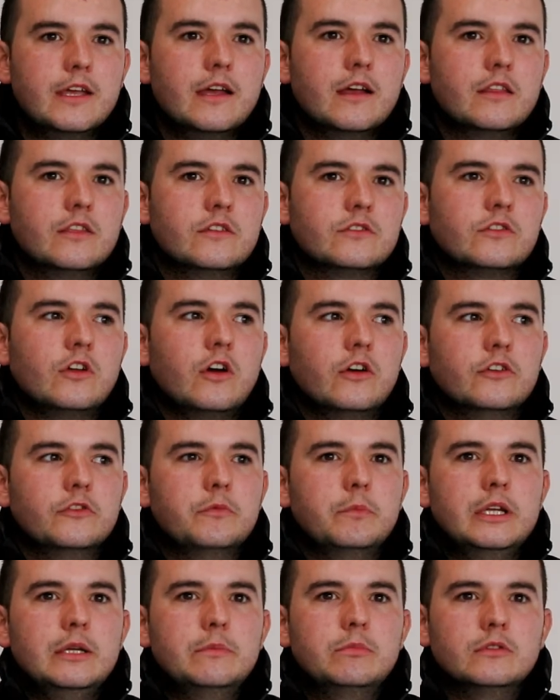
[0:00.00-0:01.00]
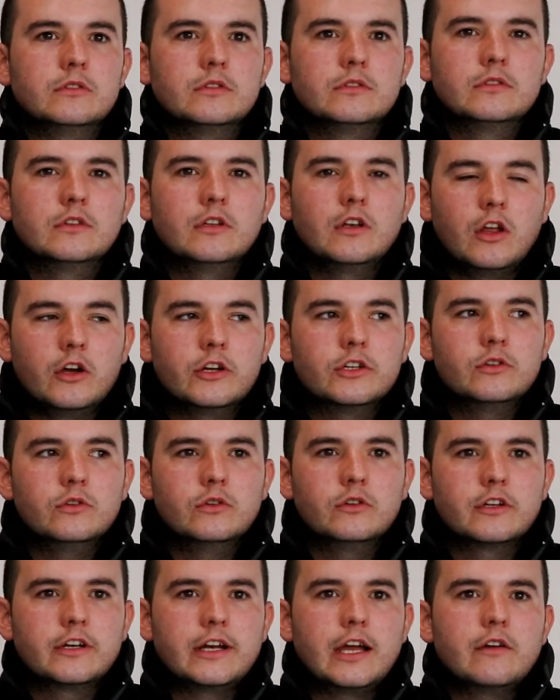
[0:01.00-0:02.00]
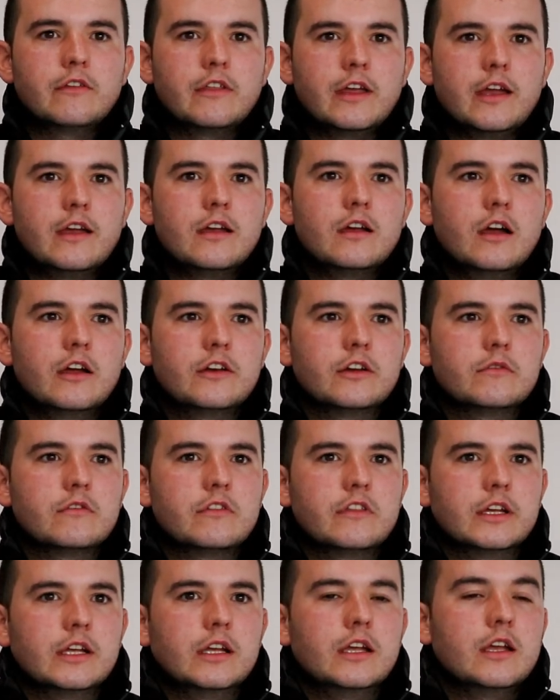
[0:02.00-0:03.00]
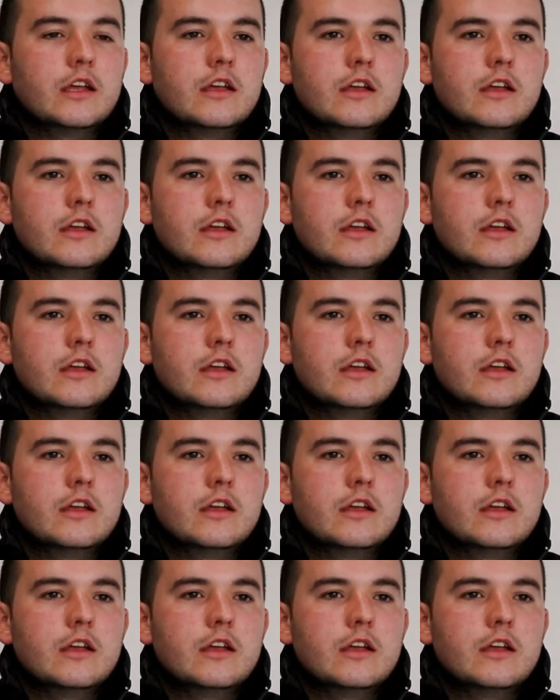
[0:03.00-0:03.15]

Yeah, there's not enough people like Gordon out there, I don't think,